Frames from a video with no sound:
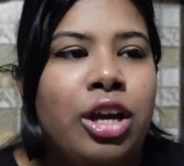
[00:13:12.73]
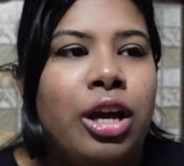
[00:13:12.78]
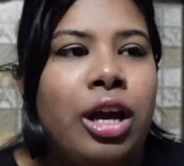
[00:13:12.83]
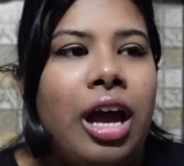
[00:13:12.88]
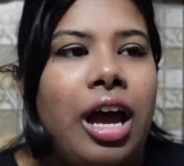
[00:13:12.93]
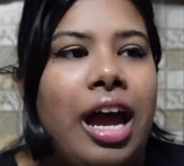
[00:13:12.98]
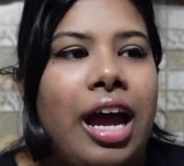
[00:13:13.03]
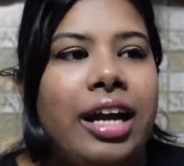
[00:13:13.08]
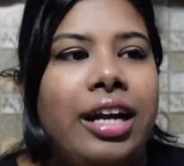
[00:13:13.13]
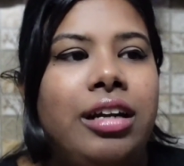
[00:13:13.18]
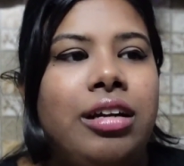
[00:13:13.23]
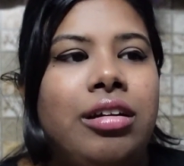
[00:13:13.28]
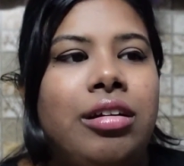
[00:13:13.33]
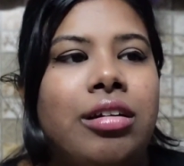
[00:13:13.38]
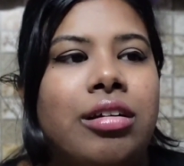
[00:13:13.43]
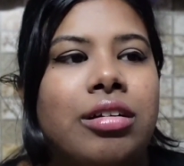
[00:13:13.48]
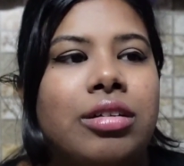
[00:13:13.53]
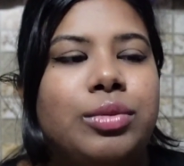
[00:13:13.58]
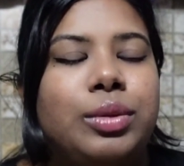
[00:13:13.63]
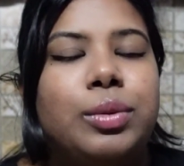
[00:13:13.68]

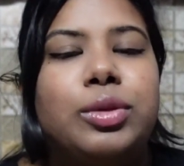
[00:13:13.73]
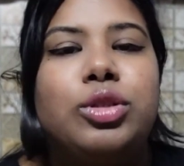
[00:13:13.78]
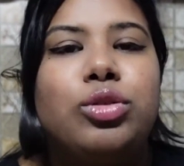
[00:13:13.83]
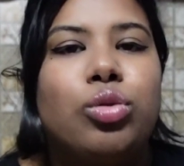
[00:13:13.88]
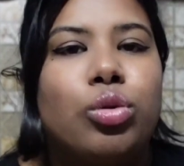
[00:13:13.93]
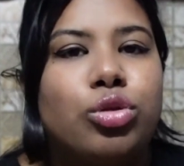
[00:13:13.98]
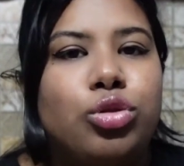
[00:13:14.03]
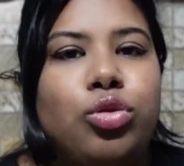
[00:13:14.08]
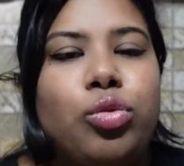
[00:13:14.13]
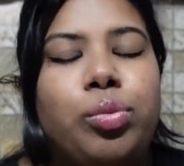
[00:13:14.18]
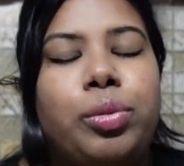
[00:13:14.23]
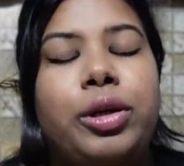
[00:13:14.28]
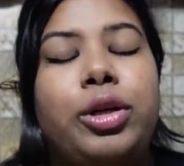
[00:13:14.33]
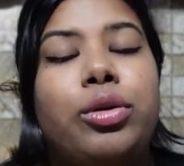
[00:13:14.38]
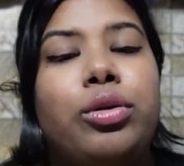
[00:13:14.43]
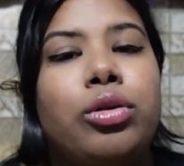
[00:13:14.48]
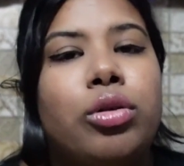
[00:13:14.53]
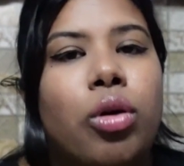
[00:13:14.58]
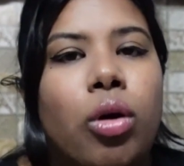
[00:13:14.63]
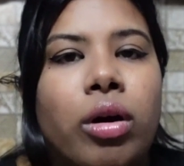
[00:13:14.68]
And we were so stupid
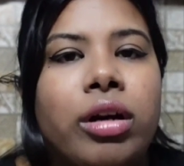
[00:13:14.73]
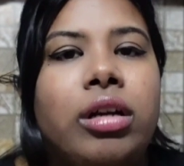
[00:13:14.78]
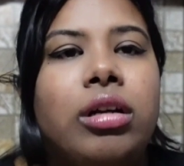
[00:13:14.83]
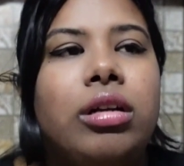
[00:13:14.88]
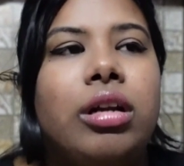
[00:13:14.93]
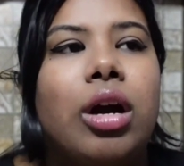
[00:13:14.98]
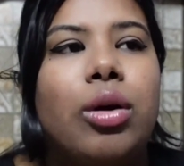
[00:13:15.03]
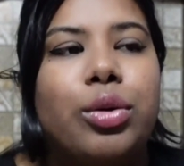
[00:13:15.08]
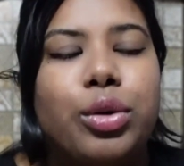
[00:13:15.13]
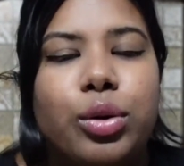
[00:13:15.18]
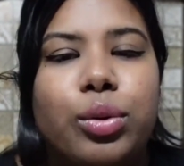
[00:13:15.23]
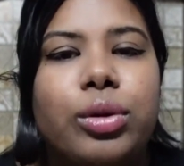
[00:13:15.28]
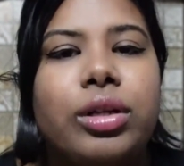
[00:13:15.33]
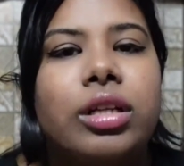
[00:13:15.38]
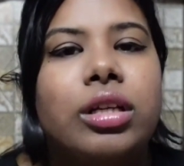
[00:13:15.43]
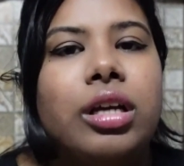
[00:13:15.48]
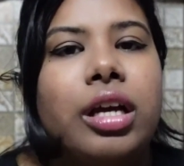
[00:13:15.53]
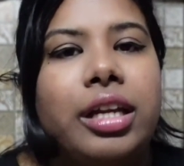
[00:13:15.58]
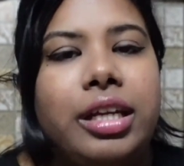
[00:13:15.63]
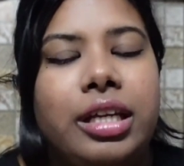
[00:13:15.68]
to not download
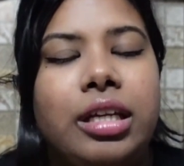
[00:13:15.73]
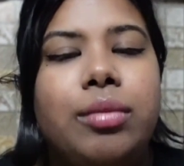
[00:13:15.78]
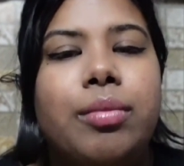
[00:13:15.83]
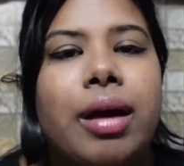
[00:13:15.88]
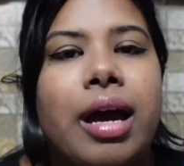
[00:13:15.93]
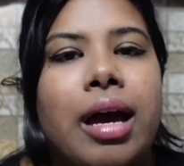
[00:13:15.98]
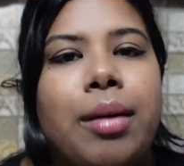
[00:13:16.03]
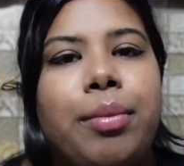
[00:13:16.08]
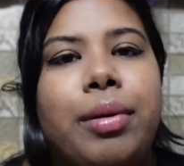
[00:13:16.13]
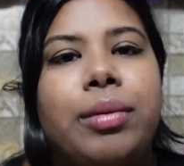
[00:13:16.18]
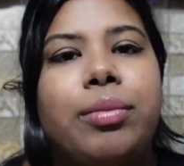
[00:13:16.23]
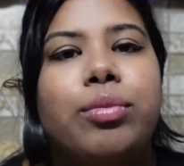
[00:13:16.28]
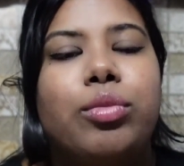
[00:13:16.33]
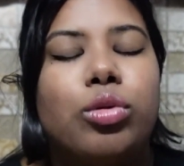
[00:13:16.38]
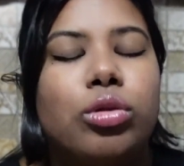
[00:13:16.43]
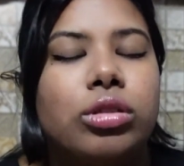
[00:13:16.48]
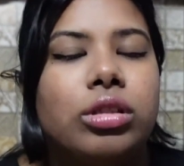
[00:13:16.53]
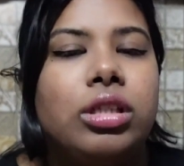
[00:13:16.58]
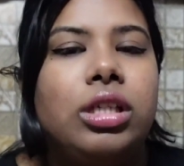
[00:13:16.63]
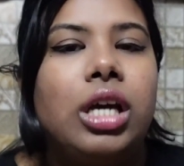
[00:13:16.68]
the Careem app and
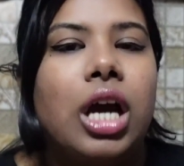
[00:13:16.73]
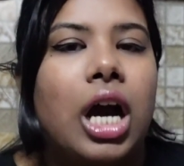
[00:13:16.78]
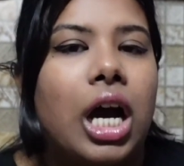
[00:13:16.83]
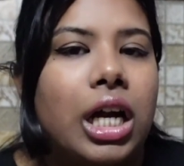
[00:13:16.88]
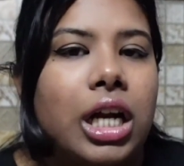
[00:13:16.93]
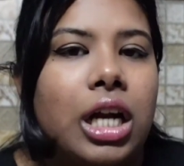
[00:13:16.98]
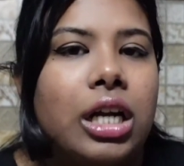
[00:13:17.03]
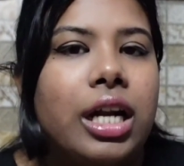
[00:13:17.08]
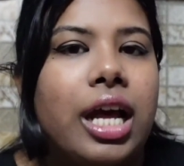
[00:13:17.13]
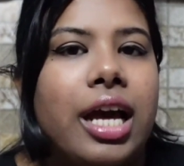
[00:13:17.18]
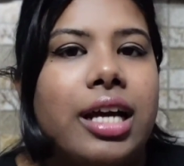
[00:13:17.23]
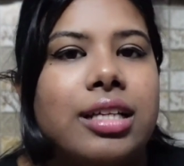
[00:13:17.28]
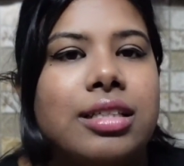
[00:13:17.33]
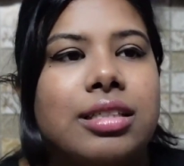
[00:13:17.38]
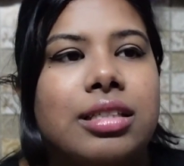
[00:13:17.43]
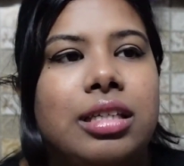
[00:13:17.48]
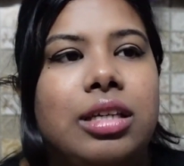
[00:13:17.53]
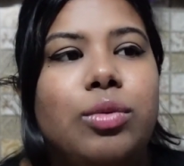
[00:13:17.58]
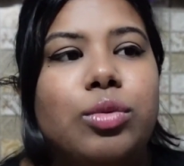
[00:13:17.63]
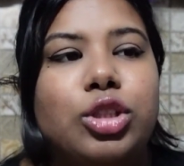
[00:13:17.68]
book the Hala
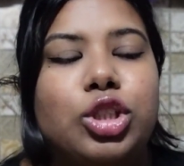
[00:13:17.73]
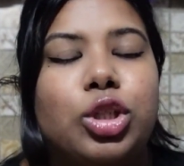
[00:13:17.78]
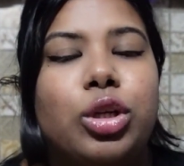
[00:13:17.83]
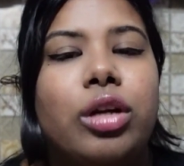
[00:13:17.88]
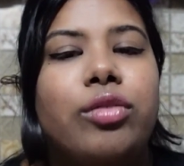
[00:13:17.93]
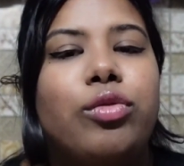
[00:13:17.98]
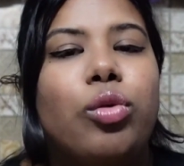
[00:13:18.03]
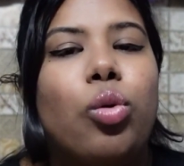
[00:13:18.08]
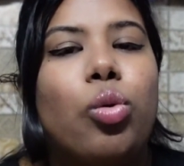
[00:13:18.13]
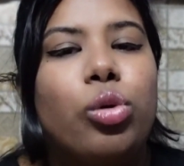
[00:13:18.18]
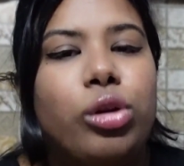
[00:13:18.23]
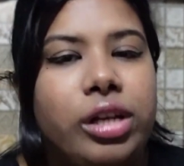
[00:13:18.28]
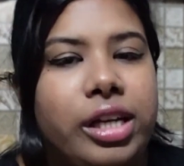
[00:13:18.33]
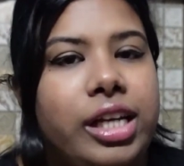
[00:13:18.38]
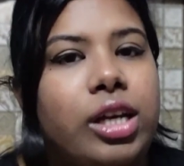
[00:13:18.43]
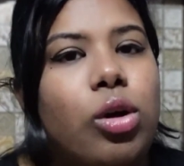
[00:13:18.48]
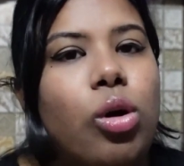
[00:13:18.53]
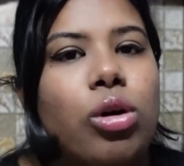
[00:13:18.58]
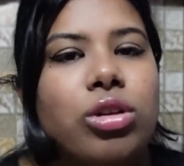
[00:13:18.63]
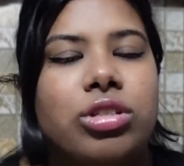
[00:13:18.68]
taxi, which could have
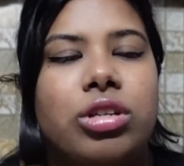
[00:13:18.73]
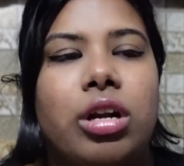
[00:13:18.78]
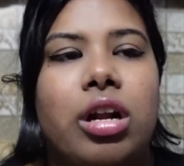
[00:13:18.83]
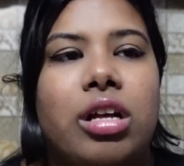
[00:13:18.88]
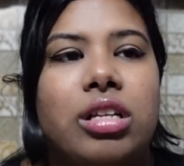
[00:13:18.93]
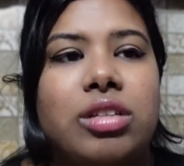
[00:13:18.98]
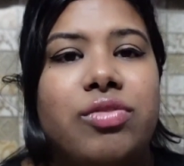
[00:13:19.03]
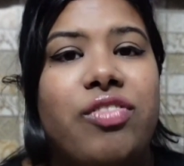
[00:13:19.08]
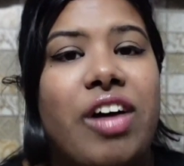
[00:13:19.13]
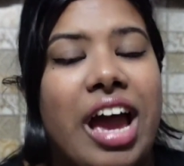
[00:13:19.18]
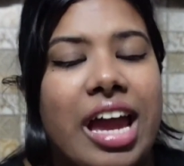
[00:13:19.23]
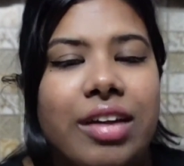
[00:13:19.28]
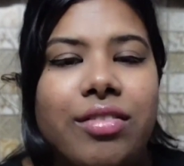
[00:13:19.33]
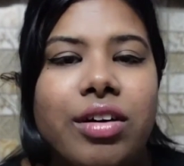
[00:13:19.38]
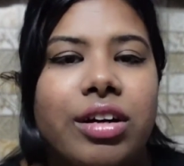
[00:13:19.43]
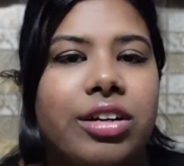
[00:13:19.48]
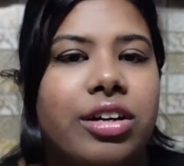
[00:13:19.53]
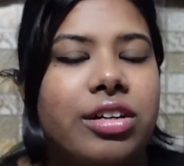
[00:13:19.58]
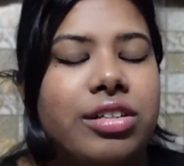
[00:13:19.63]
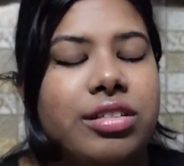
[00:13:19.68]
only costed us
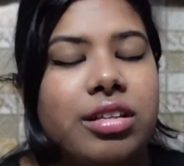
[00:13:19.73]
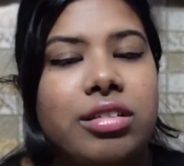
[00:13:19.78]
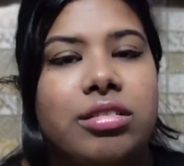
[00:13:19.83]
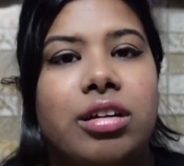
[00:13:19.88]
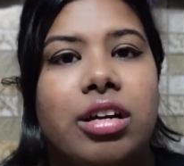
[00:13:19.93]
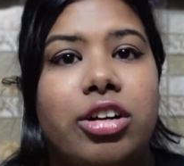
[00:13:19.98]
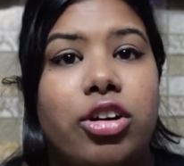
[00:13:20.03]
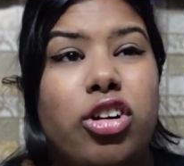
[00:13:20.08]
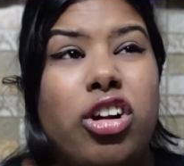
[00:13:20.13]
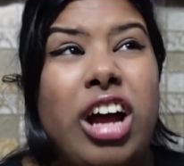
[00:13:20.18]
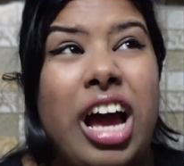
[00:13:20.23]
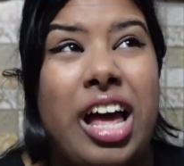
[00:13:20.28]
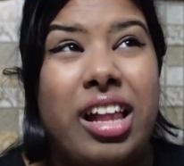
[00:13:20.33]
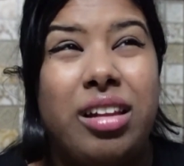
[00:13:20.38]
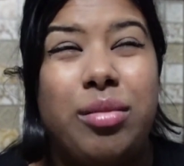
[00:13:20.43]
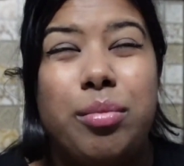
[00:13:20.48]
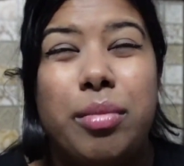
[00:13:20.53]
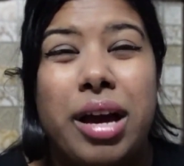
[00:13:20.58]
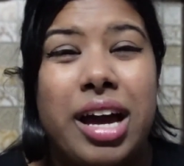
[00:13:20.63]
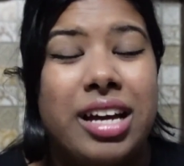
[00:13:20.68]
500, 600 or
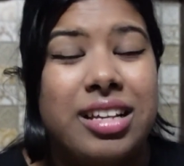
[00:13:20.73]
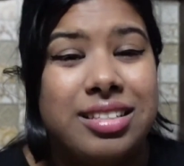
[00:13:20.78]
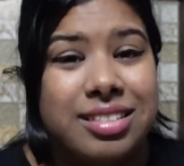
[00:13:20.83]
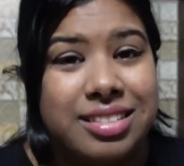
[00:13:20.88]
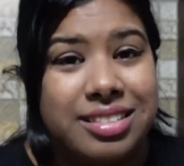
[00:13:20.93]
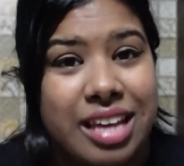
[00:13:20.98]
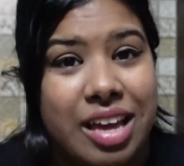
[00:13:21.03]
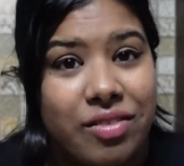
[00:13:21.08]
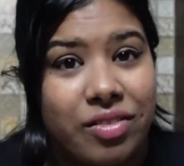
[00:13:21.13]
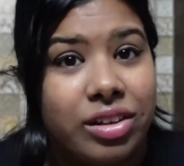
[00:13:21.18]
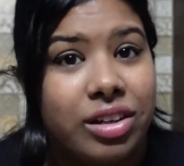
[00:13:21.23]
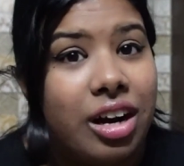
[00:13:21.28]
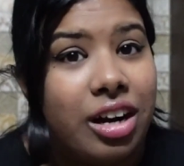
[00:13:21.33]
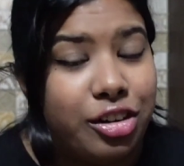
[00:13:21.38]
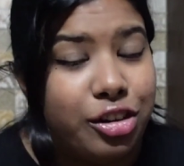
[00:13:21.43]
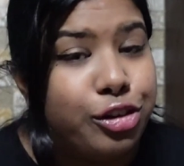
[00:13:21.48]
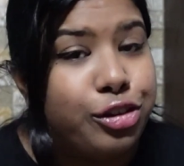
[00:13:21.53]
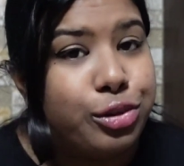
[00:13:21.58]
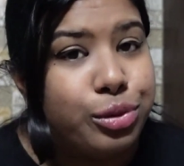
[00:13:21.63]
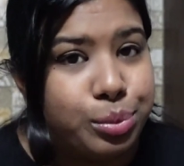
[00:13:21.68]
at max
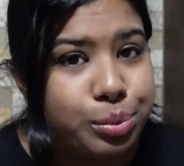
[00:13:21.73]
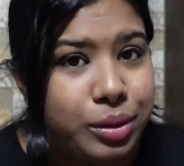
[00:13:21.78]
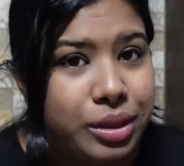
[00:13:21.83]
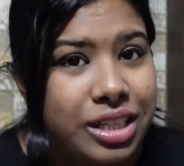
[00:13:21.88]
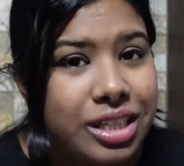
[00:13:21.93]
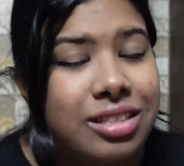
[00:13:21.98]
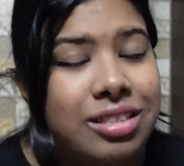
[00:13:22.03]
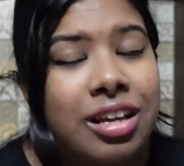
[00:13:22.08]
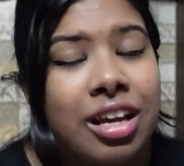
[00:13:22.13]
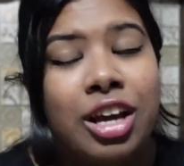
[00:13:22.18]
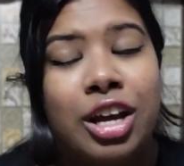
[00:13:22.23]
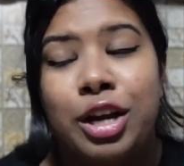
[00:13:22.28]
700 rupees.